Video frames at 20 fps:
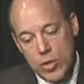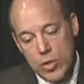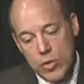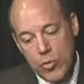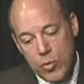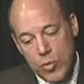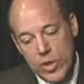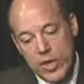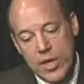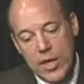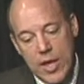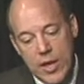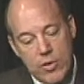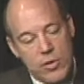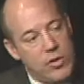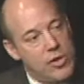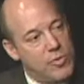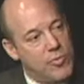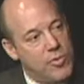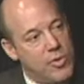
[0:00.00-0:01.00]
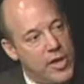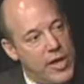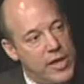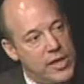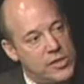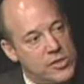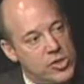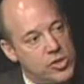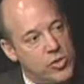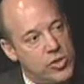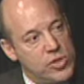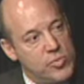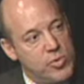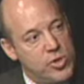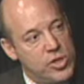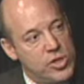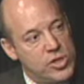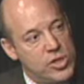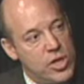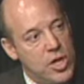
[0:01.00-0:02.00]
the recount took place, George
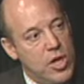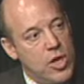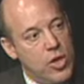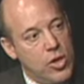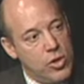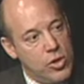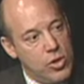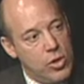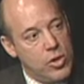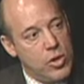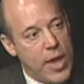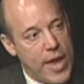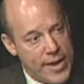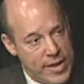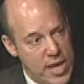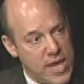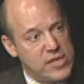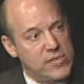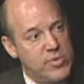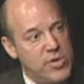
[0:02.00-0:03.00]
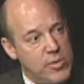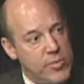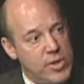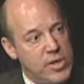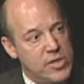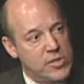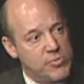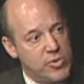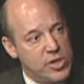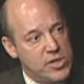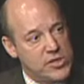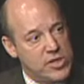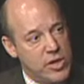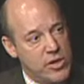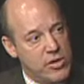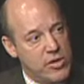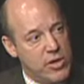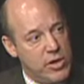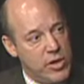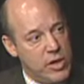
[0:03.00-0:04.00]
Bush had asked me to be his press
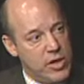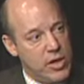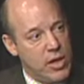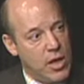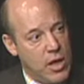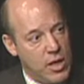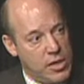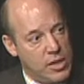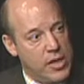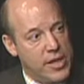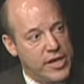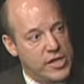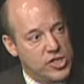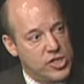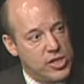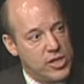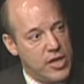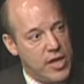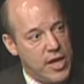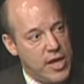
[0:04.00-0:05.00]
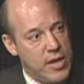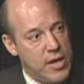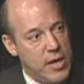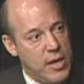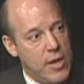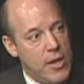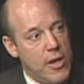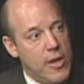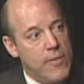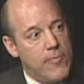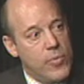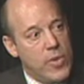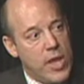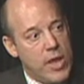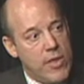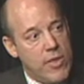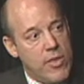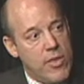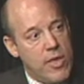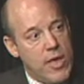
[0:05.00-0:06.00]
secretary on Election Day.
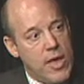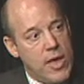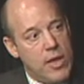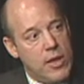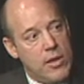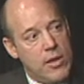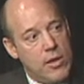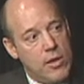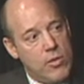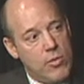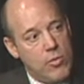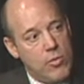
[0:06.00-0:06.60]
And then